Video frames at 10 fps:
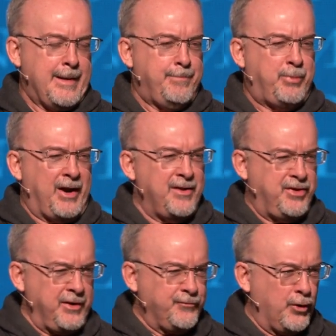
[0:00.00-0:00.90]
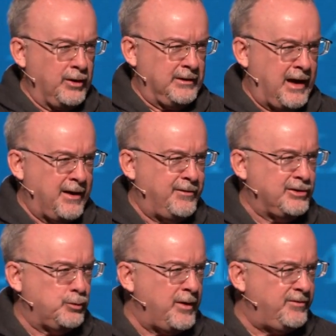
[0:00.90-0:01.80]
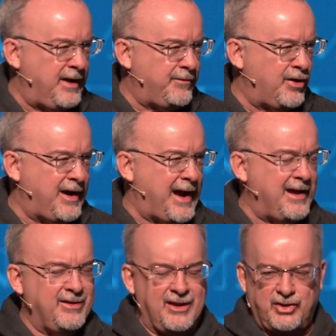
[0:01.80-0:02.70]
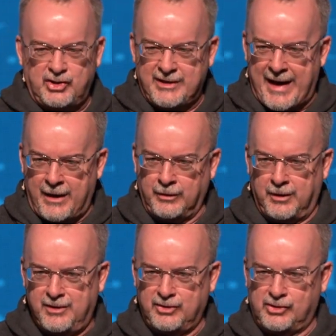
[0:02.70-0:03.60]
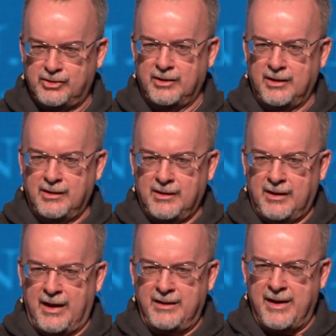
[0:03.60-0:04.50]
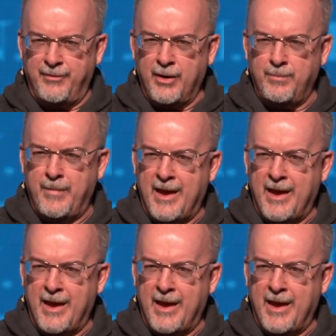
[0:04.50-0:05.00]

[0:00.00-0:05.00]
But I think for a lot of us, we've never had the challenge and never,